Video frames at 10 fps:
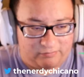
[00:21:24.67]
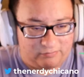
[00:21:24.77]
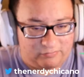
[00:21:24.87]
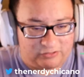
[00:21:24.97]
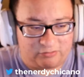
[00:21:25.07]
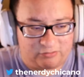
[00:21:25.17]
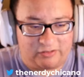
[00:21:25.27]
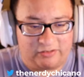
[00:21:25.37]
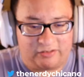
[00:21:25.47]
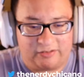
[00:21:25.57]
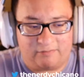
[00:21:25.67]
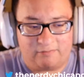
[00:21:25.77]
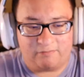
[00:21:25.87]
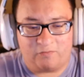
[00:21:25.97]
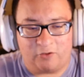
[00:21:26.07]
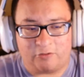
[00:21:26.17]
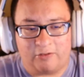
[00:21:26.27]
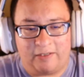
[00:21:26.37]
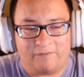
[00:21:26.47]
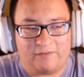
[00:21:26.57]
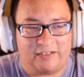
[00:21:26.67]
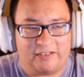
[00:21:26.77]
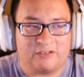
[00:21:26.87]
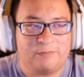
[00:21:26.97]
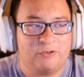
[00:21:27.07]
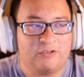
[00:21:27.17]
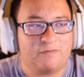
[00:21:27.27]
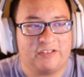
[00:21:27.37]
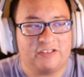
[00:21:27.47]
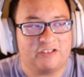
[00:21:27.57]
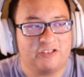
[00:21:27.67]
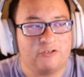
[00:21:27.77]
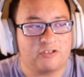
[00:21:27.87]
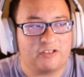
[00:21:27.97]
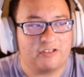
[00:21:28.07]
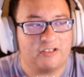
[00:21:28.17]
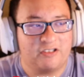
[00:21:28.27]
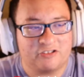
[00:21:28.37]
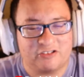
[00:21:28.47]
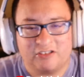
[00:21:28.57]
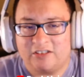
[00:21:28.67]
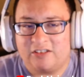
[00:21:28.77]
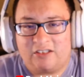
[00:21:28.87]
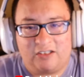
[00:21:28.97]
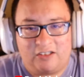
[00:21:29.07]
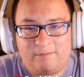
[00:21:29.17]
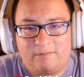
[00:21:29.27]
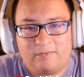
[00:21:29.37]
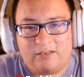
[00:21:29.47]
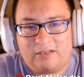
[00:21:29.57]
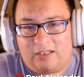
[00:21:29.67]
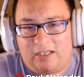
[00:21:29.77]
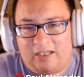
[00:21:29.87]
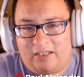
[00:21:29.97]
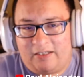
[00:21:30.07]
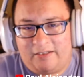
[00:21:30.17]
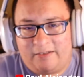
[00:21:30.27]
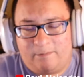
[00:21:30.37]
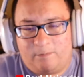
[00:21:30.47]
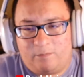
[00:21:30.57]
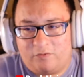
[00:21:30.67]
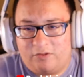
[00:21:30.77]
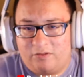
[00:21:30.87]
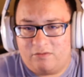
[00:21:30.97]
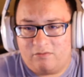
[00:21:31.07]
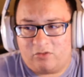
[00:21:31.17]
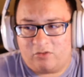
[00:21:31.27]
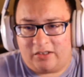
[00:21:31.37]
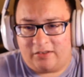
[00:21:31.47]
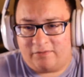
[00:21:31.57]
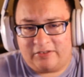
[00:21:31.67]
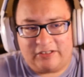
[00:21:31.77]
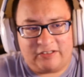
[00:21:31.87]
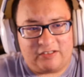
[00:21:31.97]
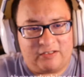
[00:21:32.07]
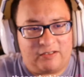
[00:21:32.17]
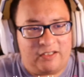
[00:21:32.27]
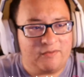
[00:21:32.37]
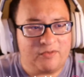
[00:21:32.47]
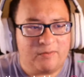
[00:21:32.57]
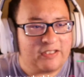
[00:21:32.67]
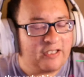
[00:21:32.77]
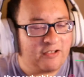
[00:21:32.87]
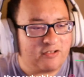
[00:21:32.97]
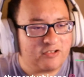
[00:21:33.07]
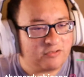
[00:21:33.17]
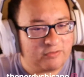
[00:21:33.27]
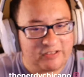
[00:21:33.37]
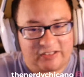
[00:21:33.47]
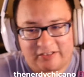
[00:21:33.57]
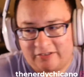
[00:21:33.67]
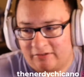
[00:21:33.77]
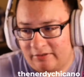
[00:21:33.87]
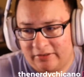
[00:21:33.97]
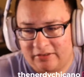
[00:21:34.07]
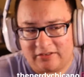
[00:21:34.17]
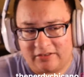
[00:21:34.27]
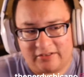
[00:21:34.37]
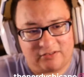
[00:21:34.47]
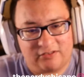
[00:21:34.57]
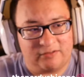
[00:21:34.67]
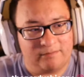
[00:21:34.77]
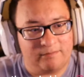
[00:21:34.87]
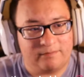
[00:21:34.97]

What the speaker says: it's really like photograph that as beautifully as he usually does. I love some of the characters we get here. I really like the